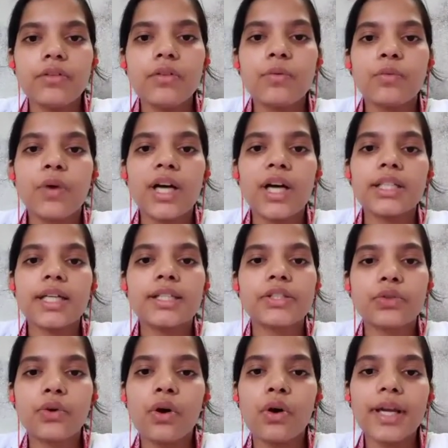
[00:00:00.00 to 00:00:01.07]
was a
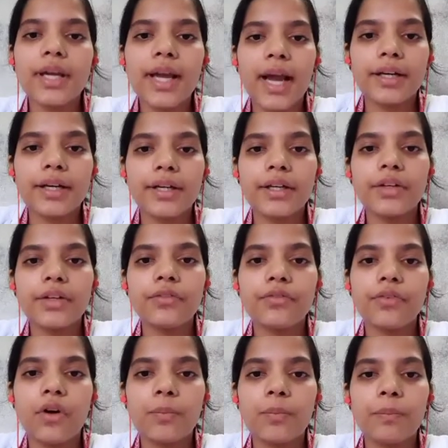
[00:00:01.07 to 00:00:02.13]
strong candidate
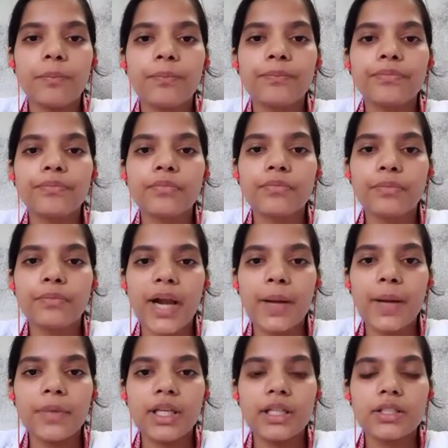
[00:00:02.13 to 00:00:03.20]
for
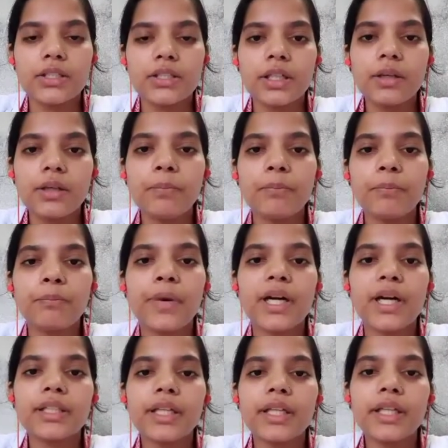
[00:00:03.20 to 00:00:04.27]
prime minister,
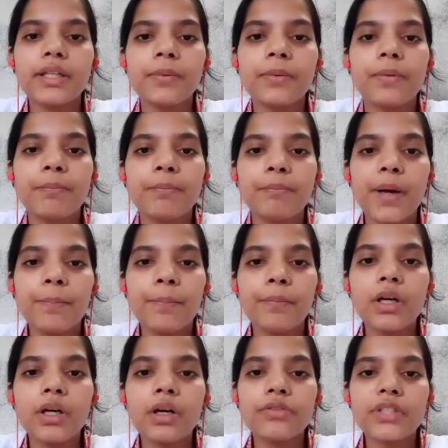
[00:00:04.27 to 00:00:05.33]
but the
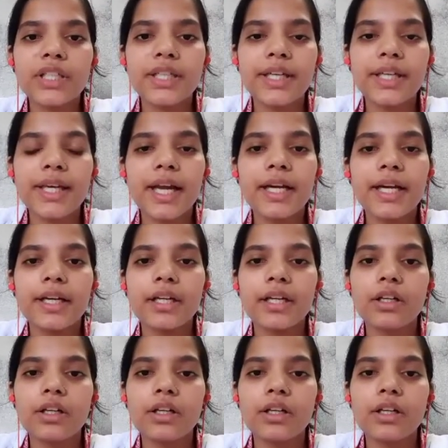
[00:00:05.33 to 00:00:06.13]
member of syndicate did